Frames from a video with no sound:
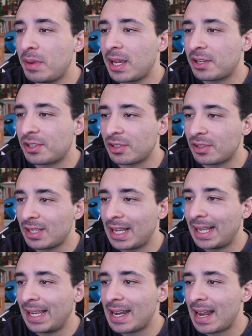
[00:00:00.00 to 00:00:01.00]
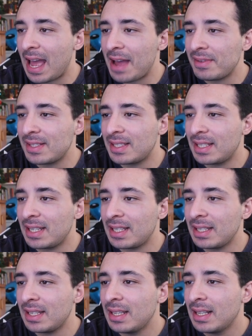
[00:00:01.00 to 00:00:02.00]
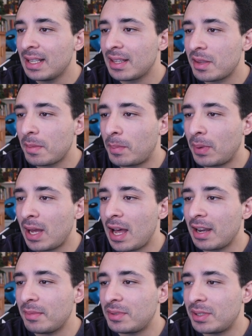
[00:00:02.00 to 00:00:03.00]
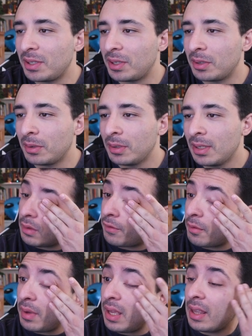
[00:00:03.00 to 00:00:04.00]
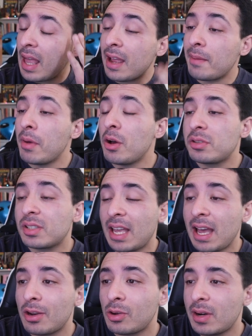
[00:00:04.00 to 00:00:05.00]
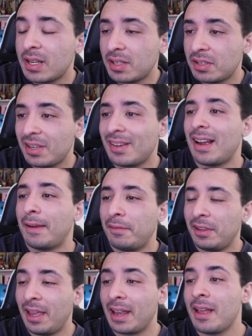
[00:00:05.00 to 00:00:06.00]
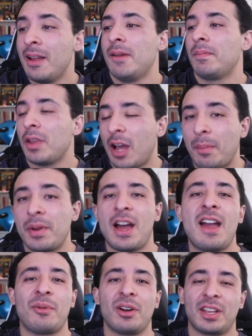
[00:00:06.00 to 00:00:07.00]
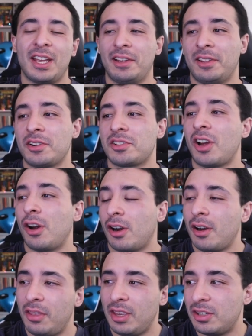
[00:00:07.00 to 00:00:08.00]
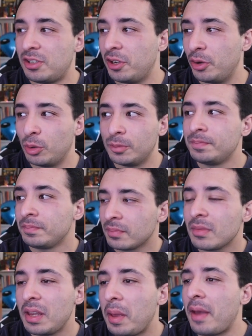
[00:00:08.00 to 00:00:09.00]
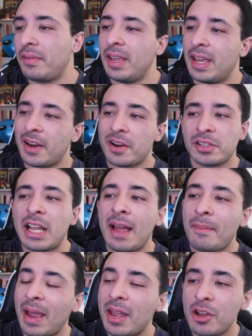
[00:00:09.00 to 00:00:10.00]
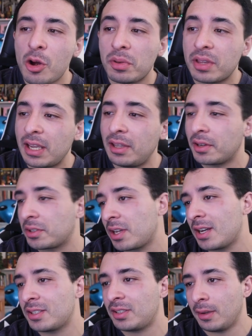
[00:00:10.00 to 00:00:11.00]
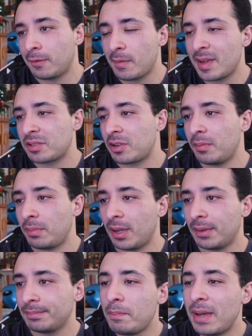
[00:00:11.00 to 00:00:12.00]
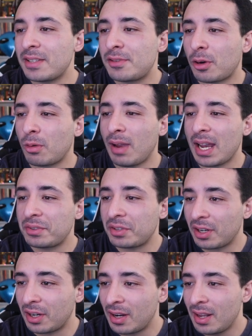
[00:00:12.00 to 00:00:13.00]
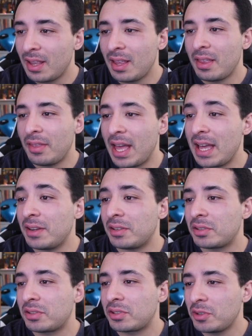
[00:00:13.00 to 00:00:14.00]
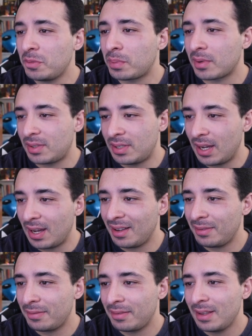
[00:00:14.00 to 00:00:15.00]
pictures. Again, I haven't seen the bottom two. For me, like most categories this year, I feel like Oppenheimer and Killers are the two heavy hitters. I might go with Killers honestly for best screenplay. Best director. That is super tough.